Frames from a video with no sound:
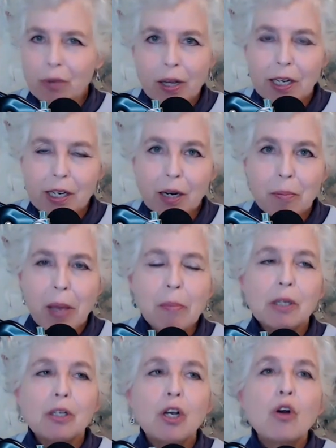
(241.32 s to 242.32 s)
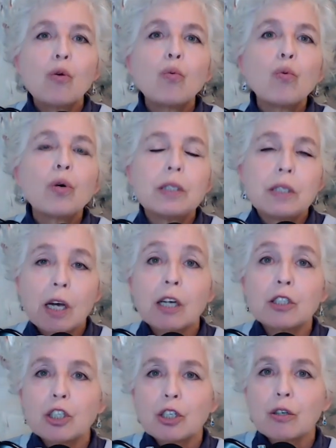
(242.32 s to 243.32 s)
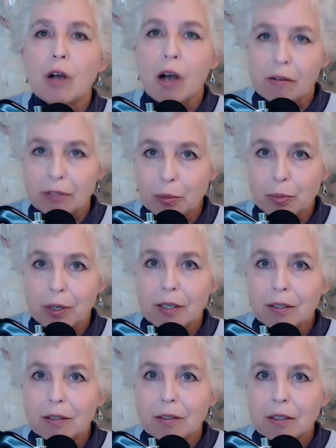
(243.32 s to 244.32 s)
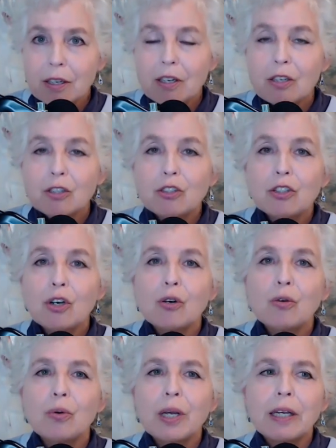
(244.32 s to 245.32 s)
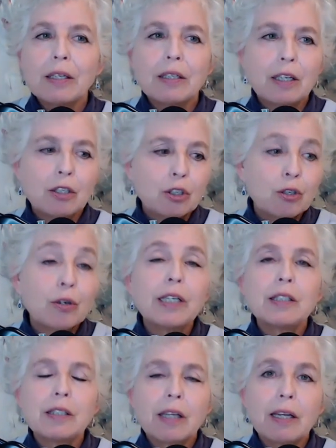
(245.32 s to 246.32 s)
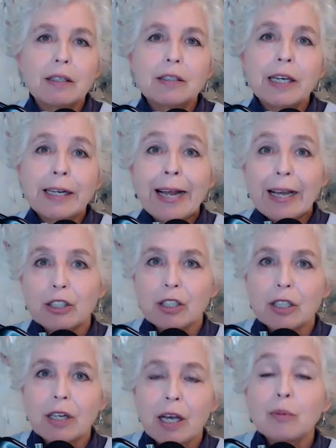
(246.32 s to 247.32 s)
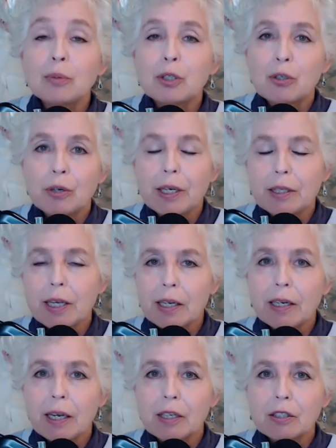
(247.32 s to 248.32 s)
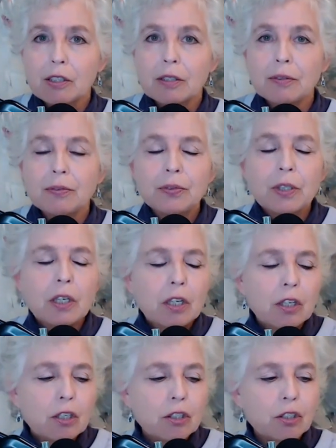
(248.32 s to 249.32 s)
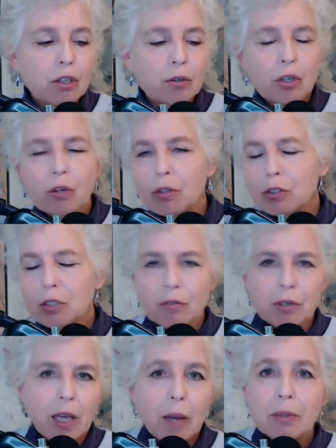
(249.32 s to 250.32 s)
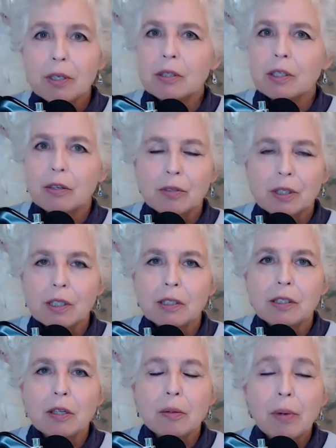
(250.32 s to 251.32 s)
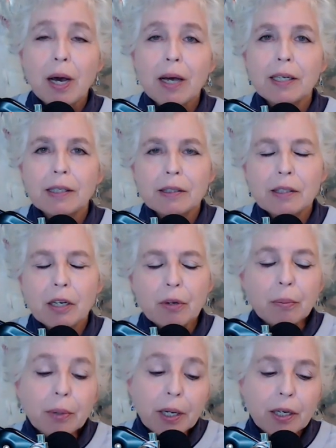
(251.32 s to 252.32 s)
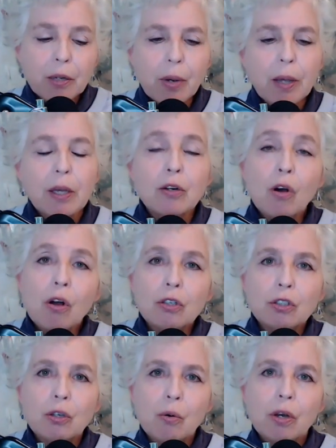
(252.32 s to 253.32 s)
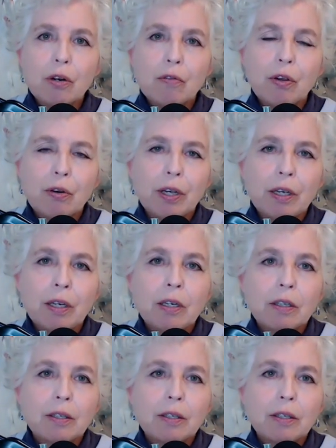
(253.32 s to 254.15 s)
any kind of mammal, would touch her offspring. So it creates that connection, helps create that connection. So, there's different chemicals that are released in the body, etc. But anyway, it also on a very